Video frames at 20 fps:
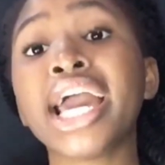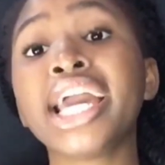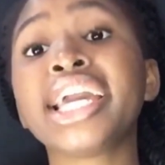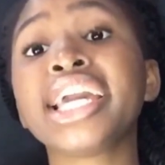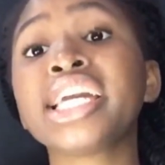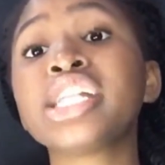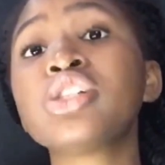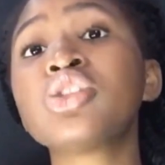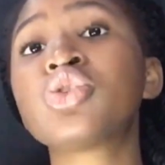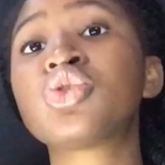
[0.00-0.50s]

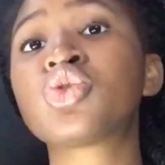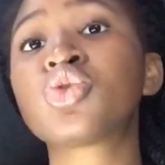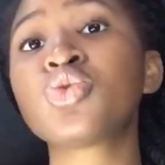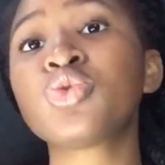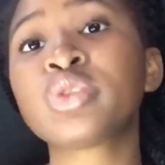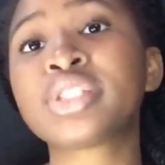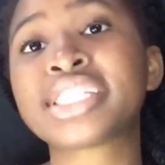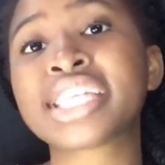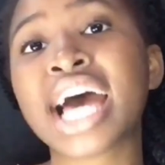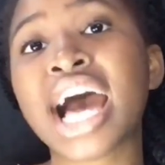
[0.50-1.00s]
In
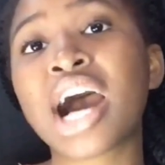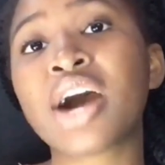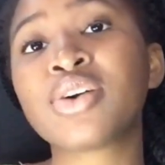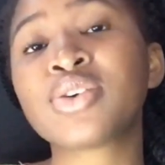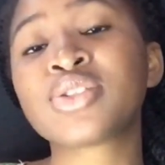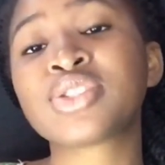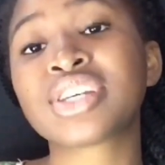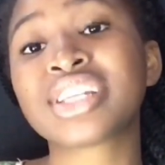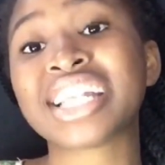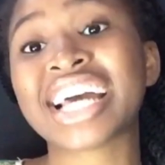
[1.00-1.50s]

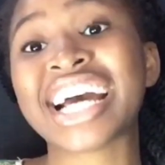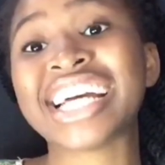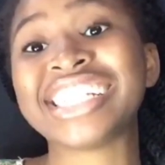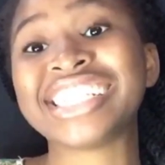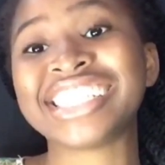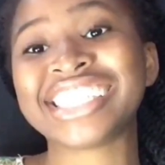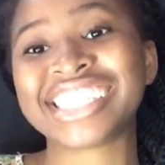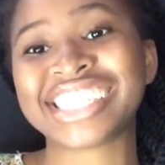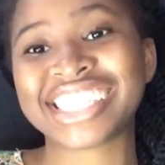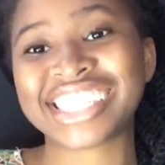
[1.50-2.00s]

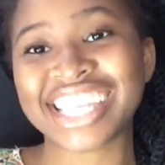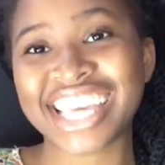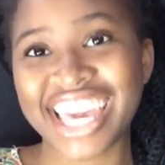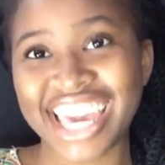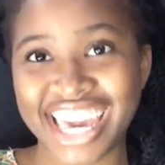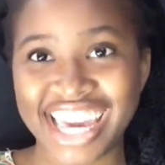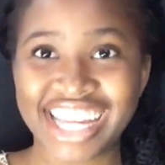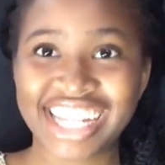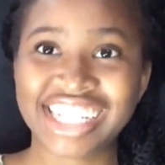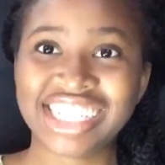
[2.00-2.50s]
2010,
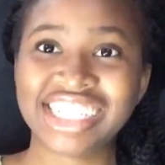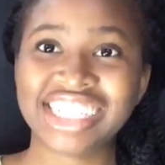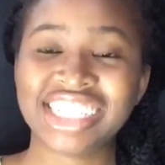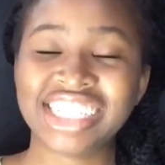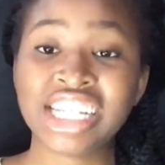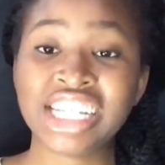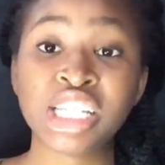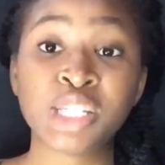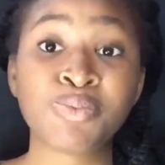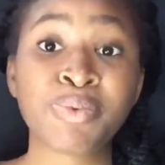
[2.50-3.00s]
they
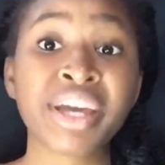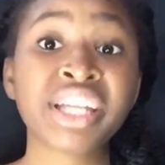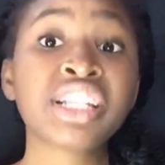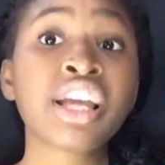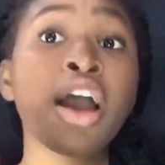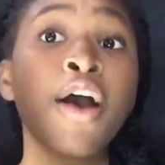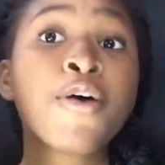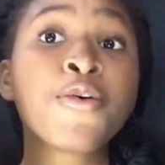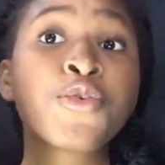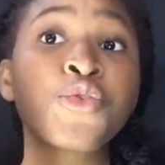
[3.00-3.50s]
spent
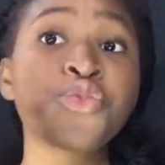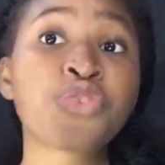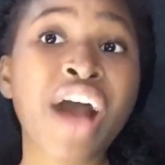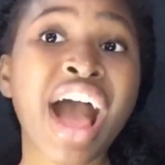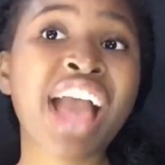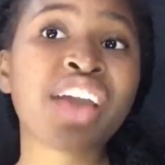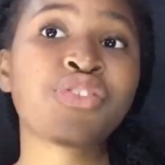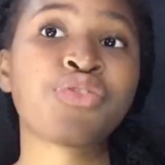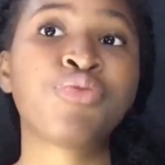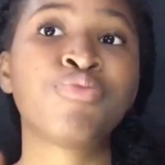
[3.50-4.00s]

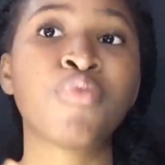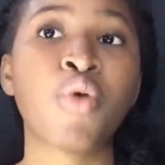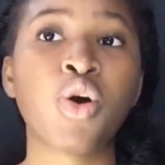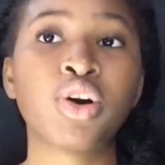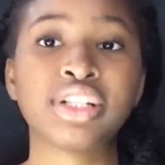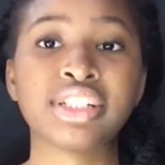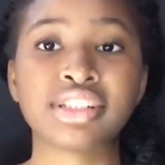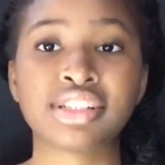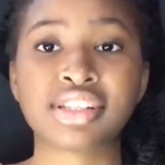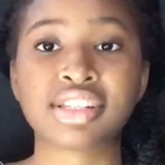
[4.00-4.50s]
five
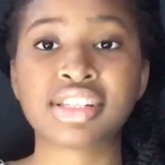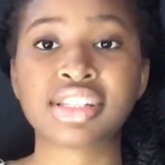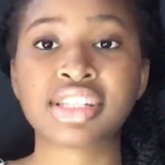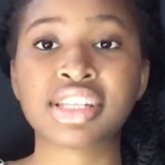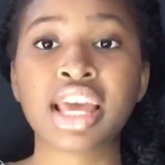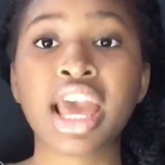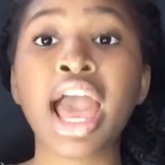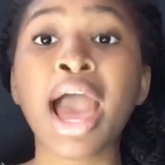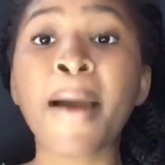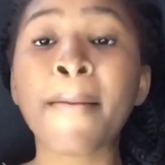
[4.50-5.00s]

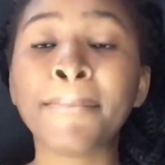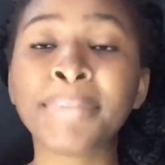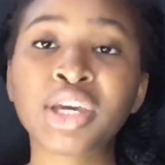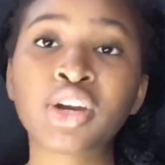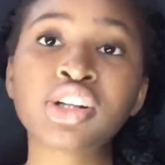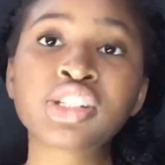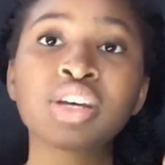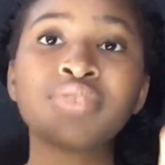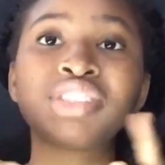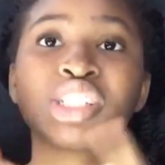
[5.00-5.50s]
months
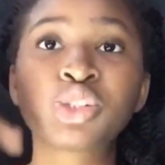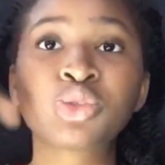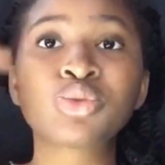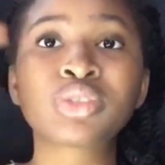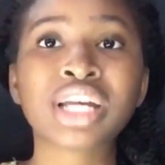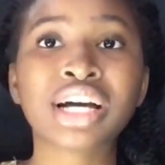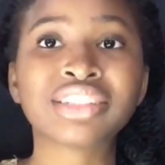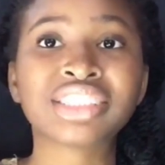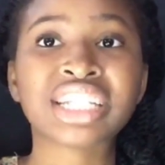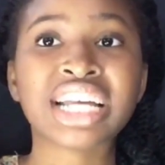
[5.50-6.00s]
because of the
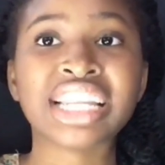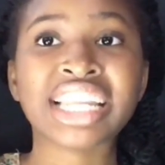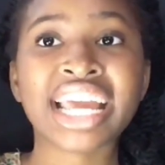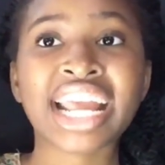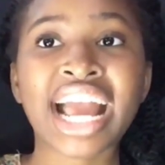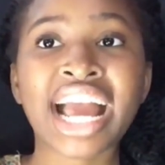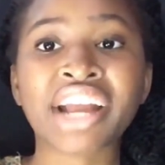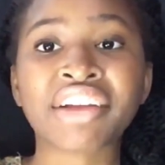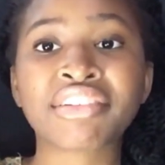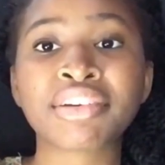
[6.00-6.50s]

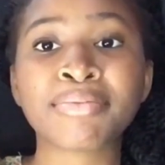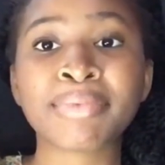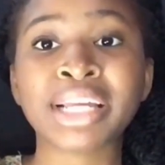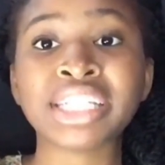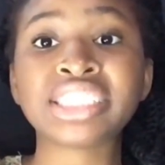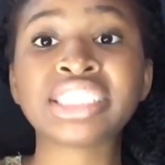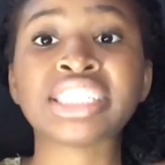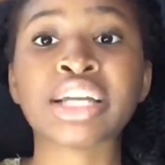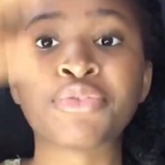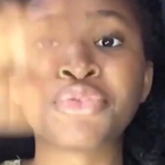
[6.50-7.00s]
2009
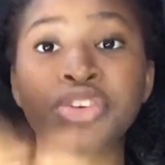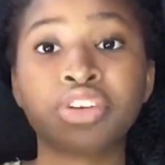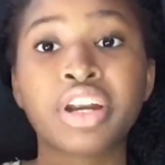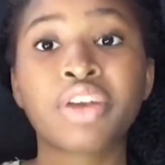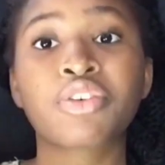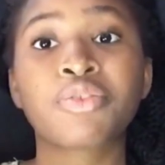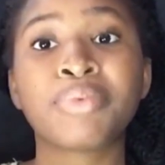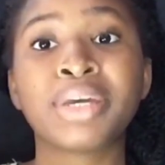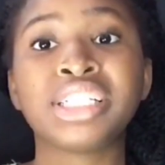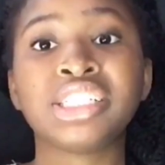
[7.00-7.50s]
agreement The
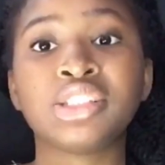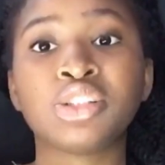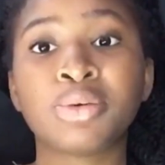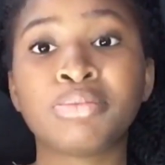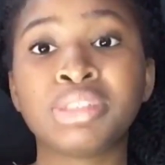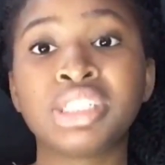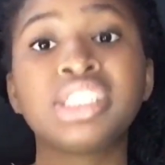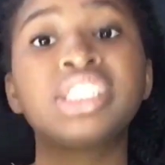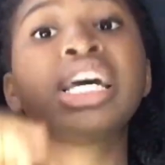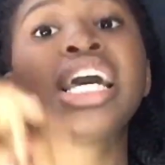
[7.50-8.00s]
federal government did
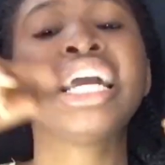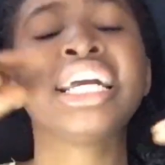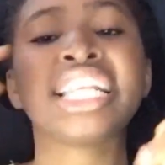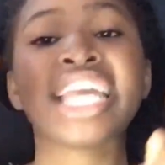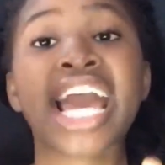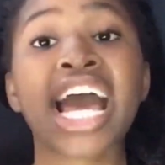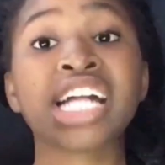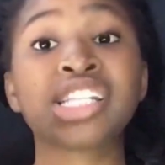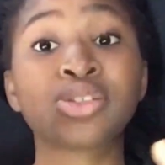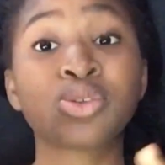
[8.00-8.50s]
not meet.
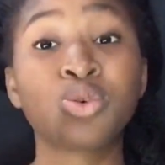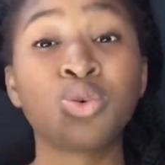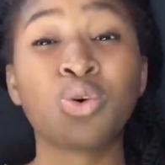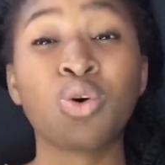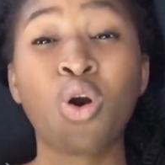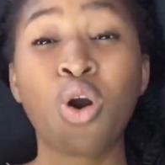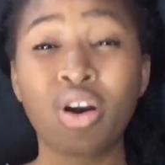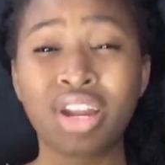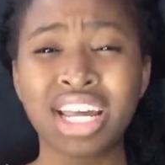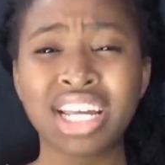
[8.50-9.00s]
They had to go
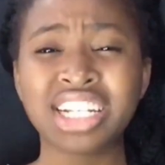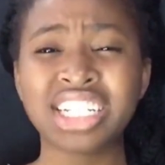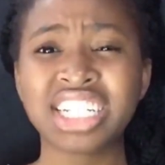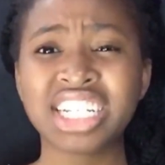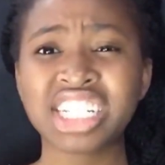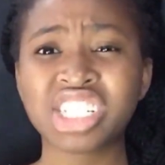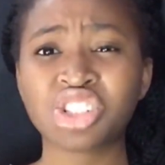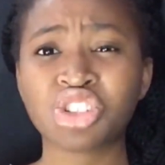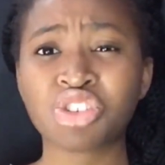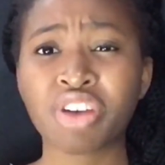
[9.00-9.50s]
on
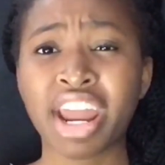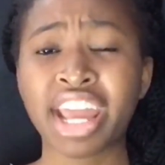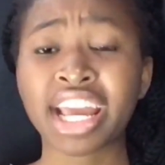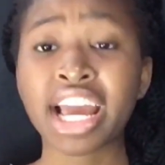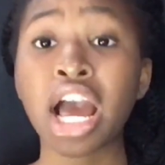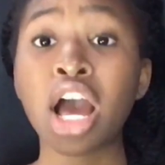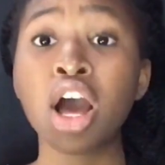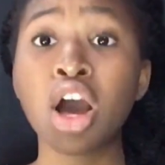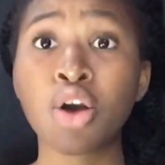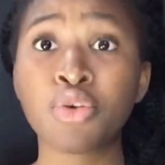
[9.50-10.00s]
another
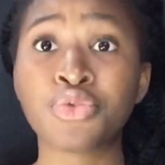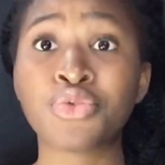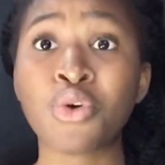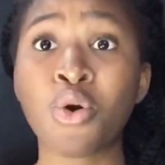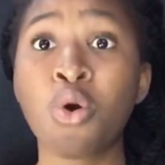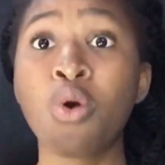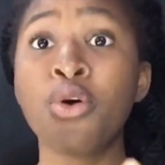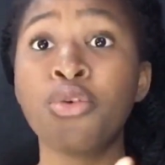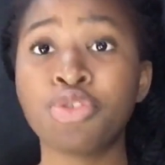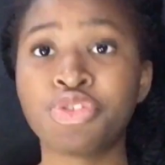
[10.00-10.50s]
strike
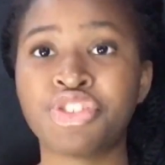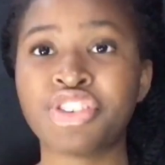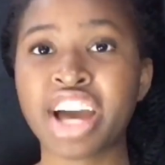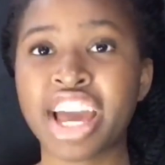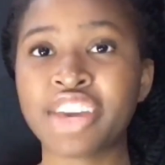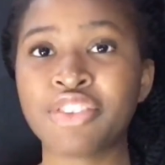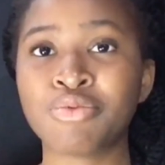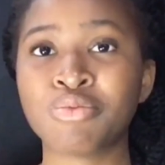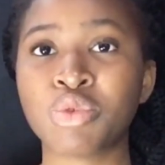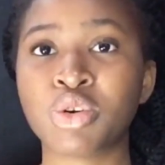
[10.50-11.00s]
for
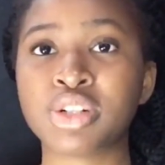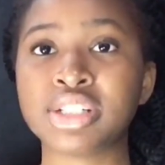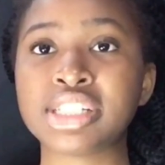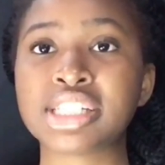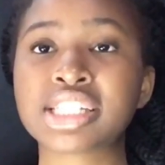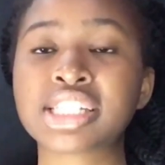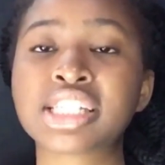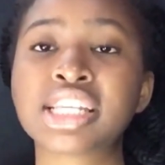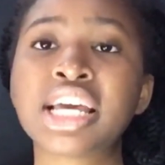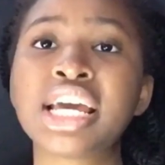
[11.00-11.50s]
five
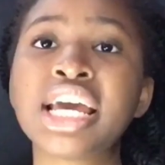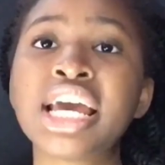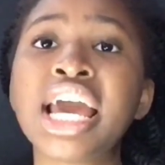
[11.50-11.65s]
months.